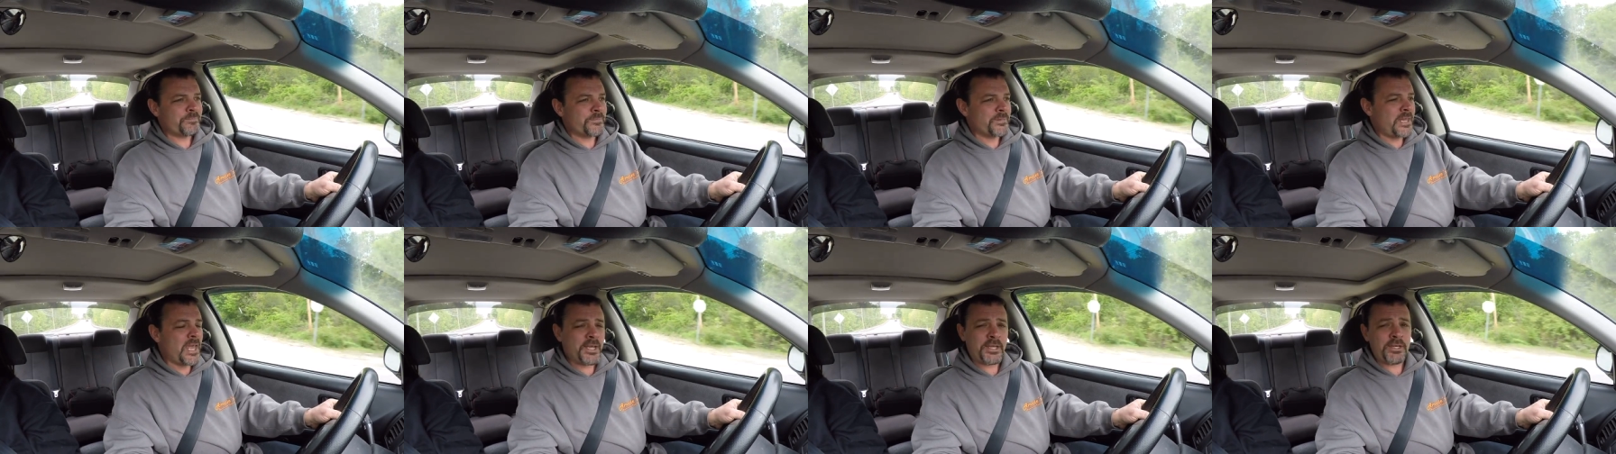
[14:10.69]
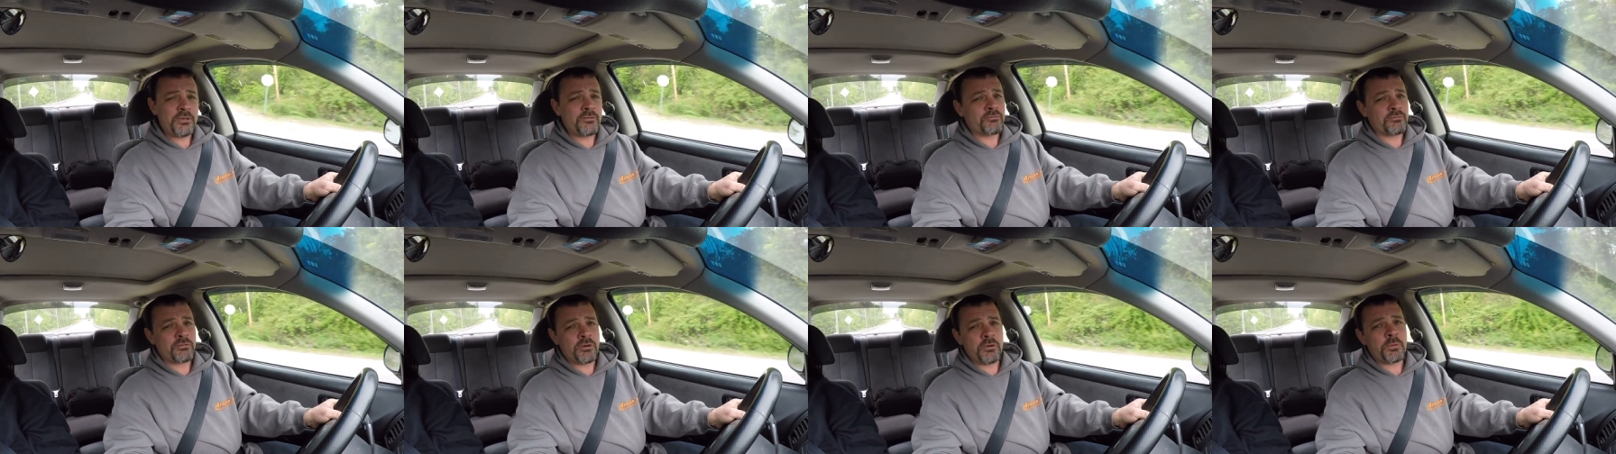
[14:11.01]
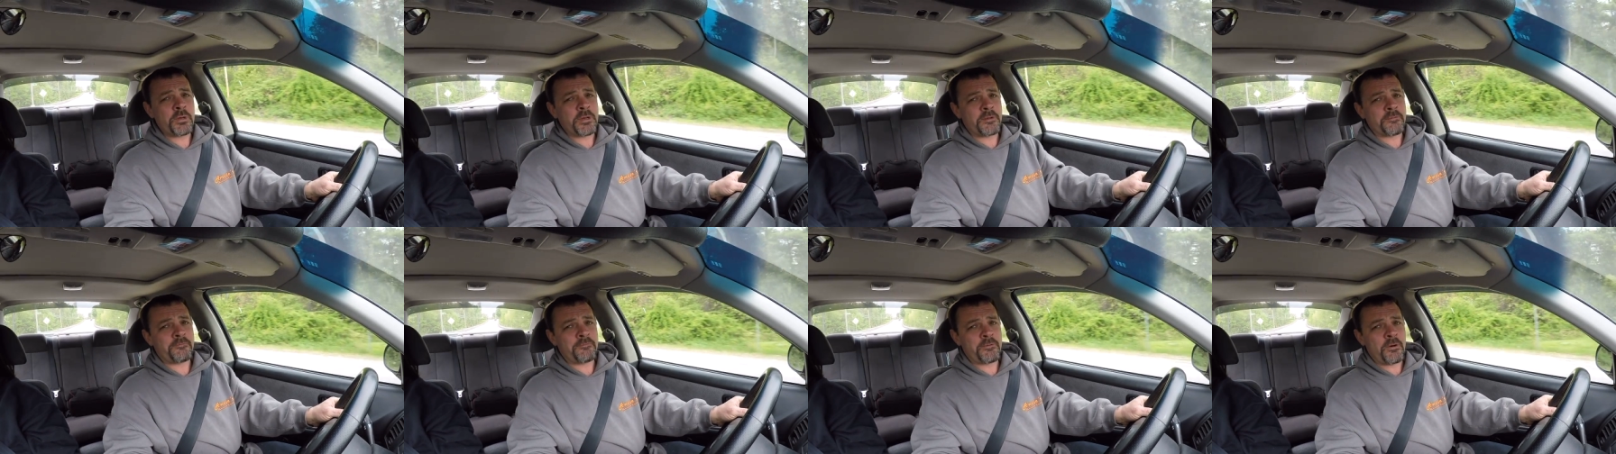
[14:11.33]
that can
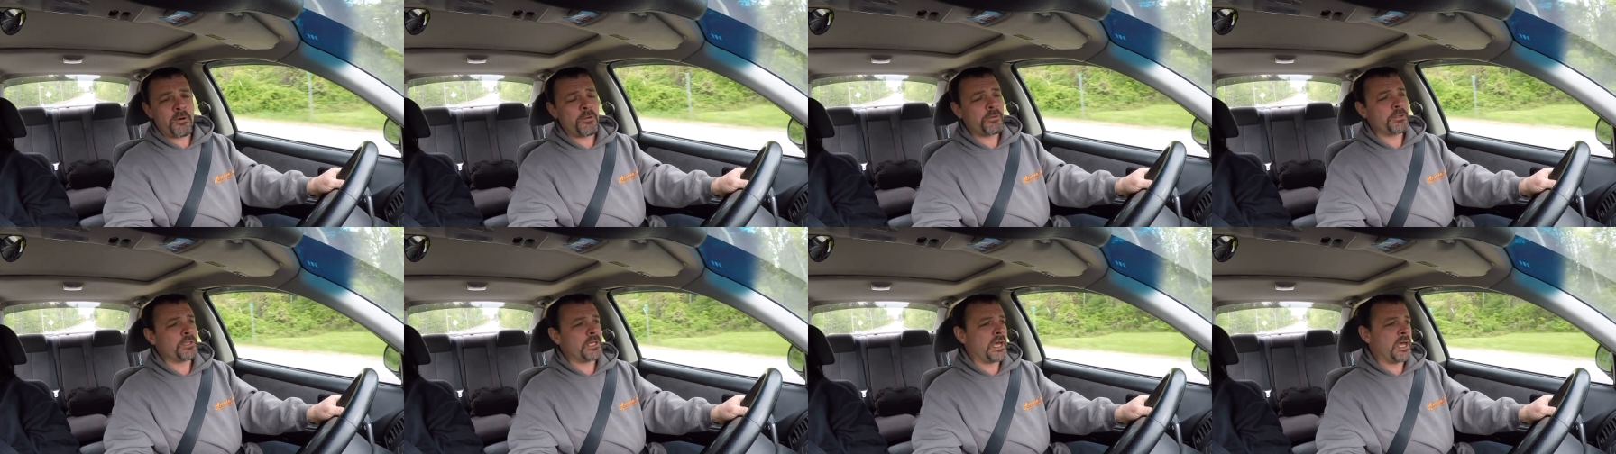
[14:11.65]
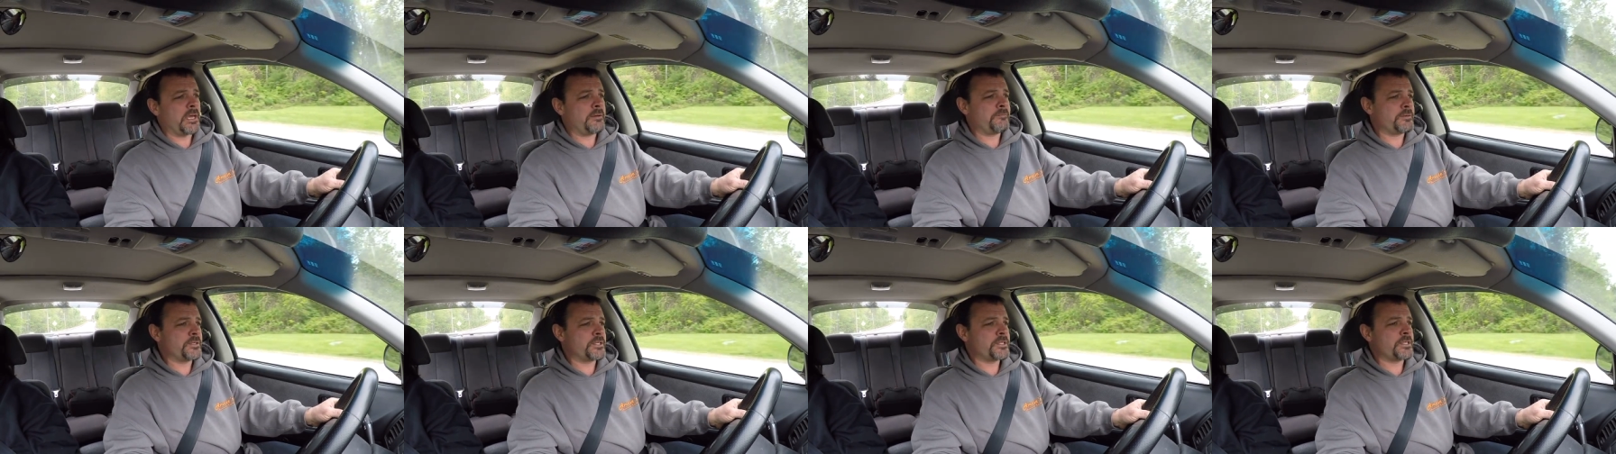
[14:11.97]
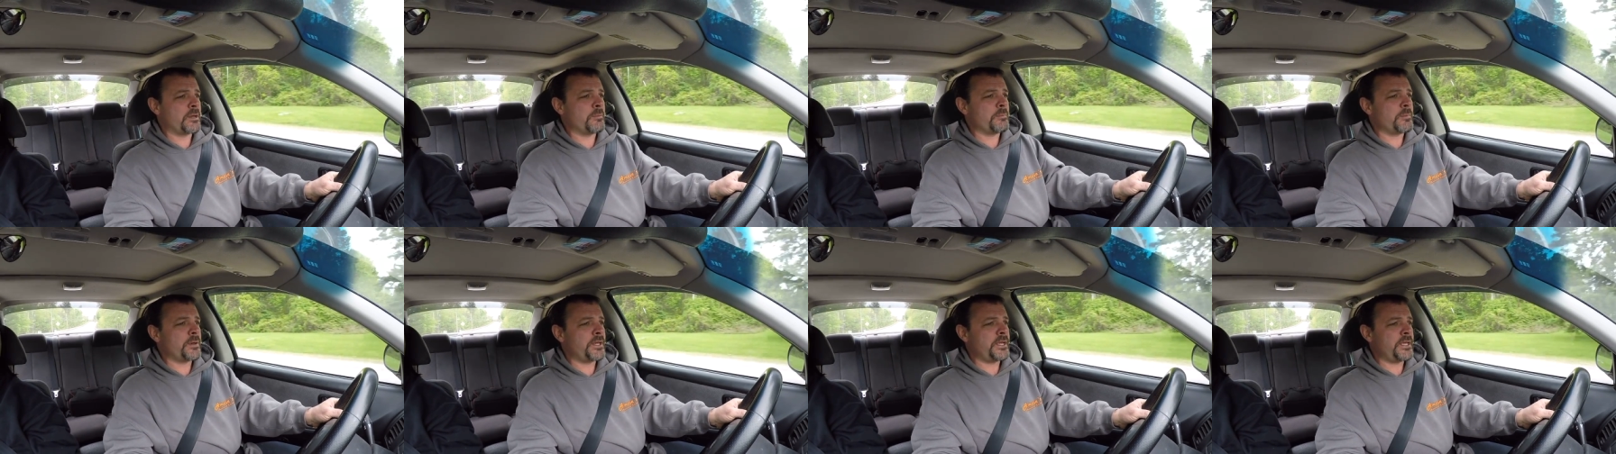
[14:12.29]
ruin a phone line for
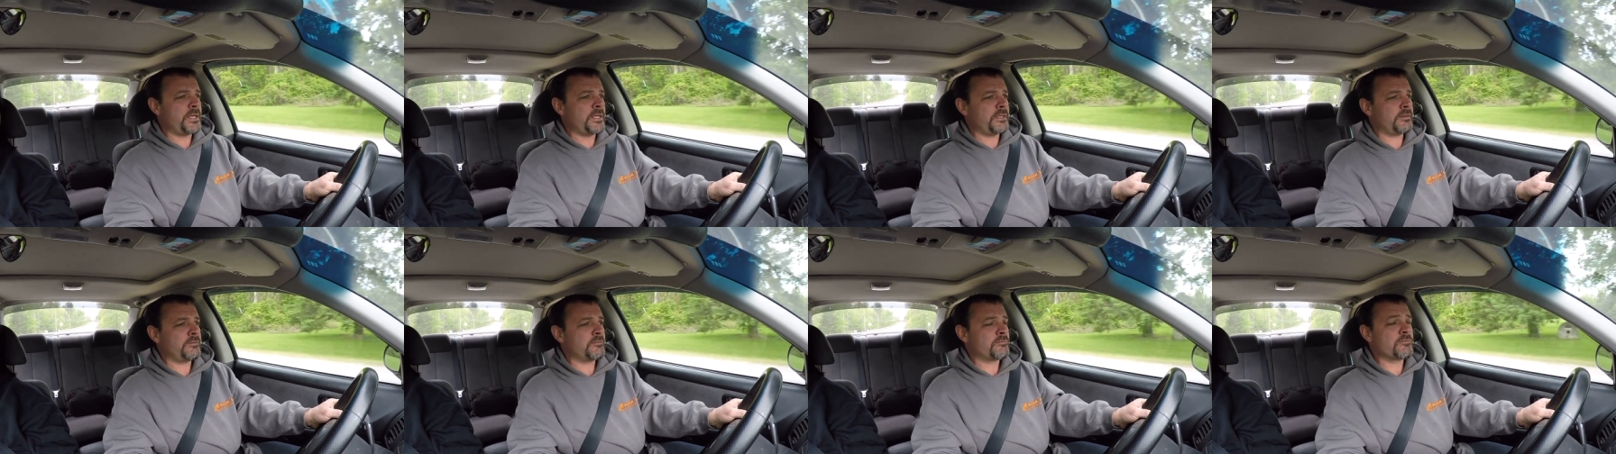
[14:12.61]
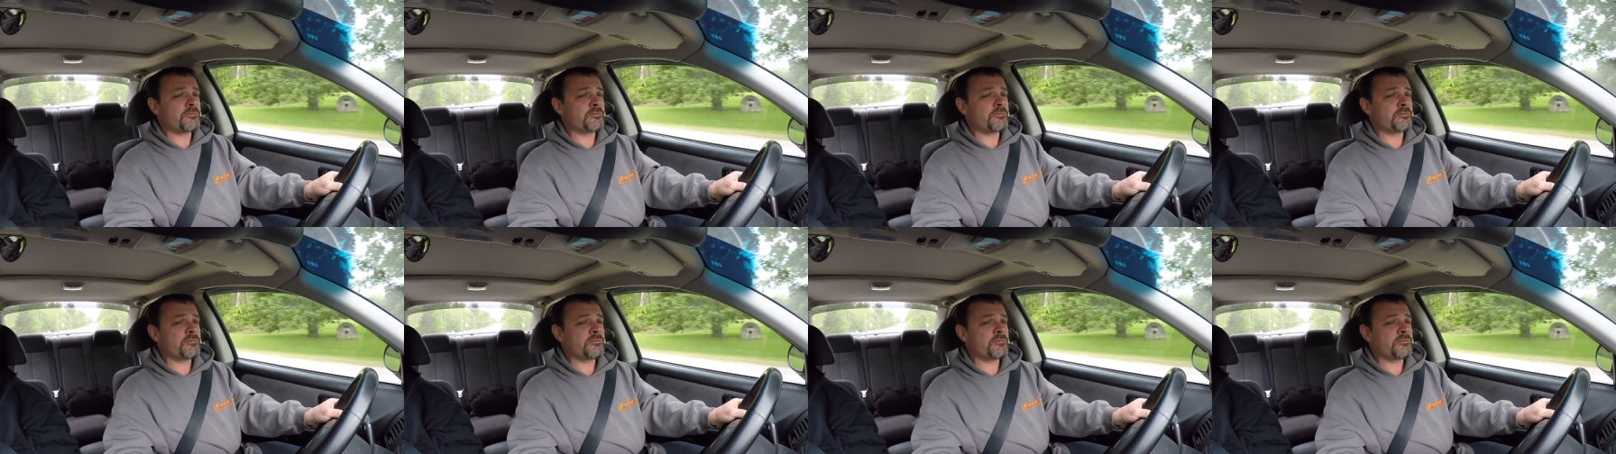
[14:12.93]
somebody